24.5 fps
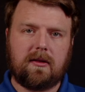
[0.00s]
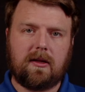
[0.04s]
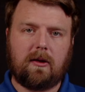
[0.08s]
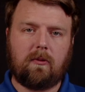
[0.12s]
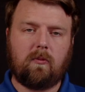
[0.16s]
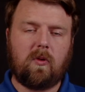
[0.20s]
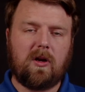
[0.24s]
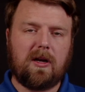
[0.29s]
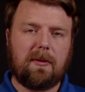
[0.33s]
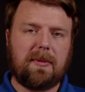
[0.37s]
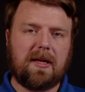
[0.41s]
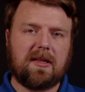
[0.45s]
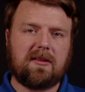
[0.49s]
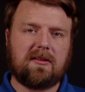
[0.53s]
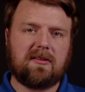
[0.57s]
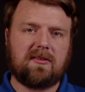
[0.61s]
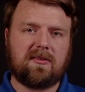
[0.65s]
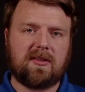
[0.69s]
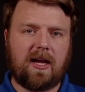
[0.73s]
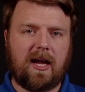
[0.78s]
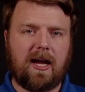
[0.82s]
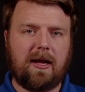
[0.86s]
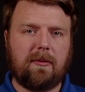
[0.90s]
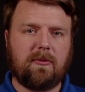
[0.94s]
Now, what about the
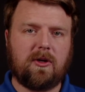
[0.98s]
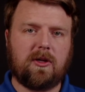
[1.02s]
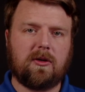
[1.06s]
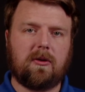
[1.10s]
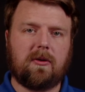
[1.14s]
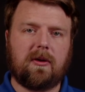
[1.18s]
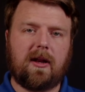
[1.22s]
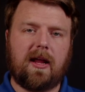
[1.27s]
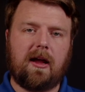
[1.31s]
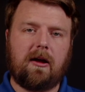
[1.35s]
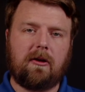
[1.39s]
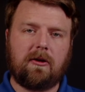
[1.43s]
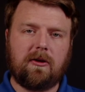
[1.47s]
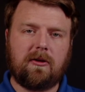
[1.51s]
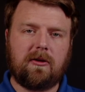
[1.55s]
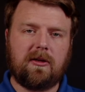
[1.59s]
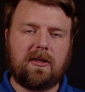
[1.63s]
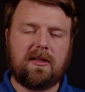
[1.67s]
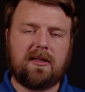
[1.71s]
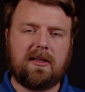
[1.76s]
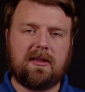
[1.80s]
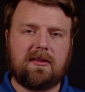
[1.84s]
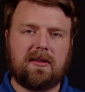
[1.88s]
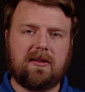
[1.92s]
timecode? How are you going to
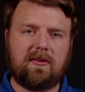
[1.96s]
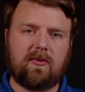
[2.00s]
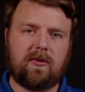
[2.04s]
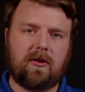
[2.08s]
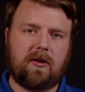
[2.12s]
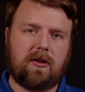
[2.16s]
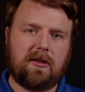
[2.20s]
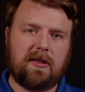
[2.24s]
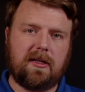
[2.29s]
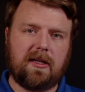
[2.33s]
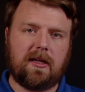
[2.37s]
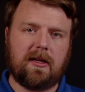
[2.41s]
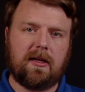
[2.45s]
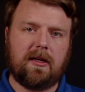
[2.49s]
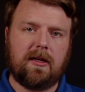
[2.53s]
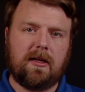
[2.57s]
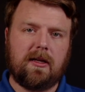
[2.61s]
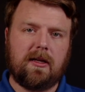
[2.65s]
get this all in?